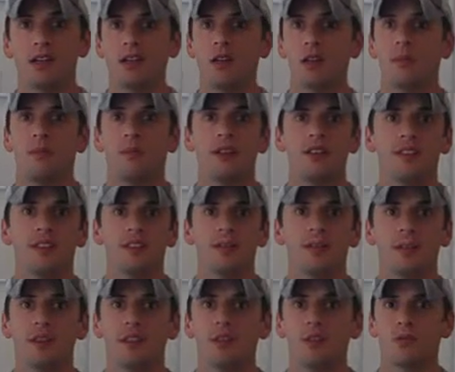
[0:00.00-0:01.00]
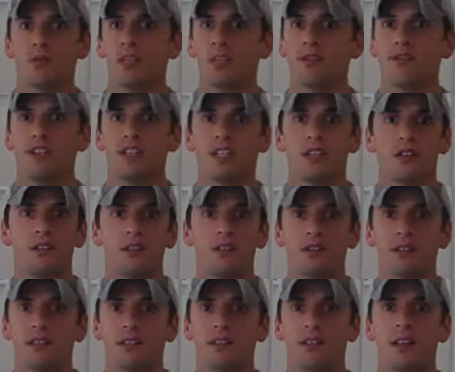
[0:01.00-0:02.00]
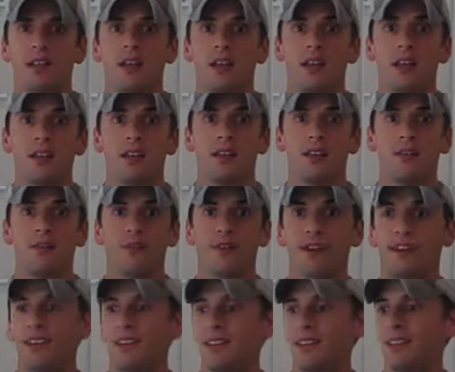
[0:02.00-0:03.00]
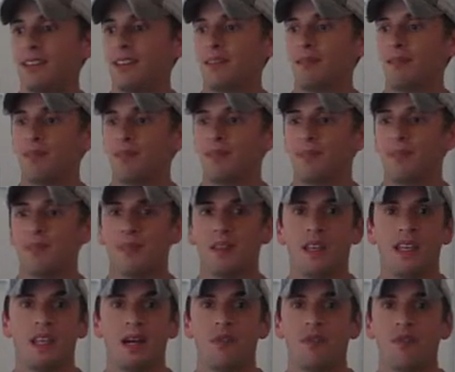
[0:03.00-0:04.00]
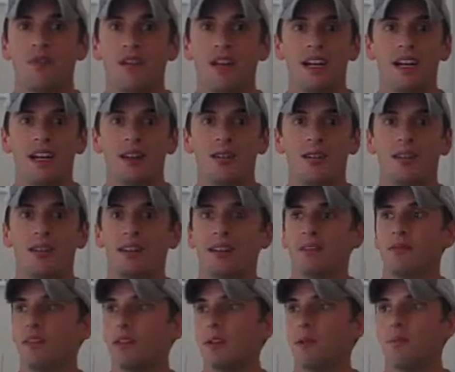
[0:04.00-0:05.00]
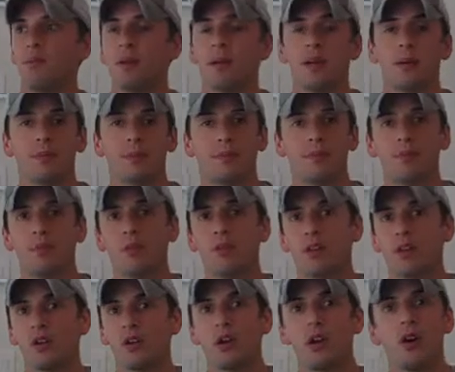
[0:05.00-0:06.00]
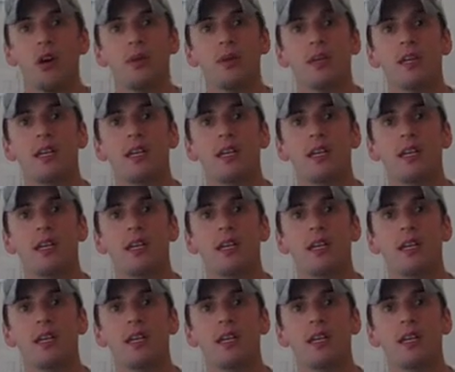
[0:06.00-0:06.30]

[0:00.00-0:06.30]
months and months or even years, and finally they come around and they pick up the phone and call